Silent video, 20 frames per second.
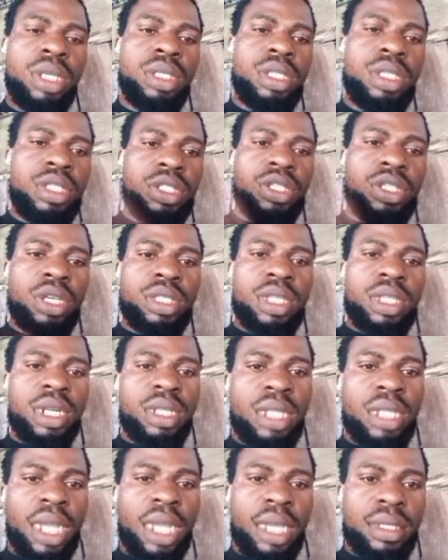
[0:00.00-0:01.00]
your trend
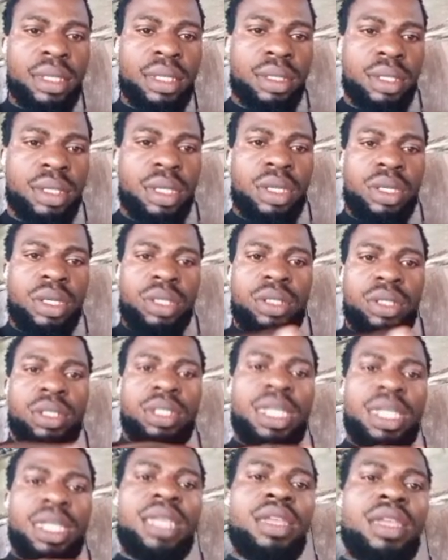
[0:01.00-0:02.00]
line.
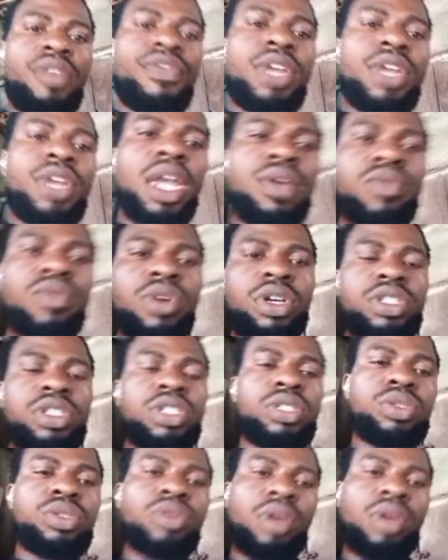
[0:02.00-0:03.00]
Then if you can watch,
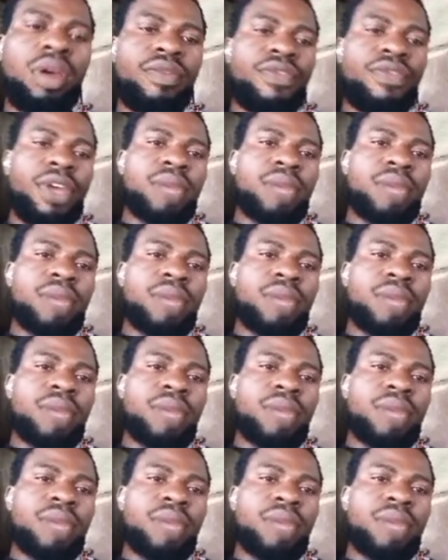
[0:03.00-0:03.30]
you confirm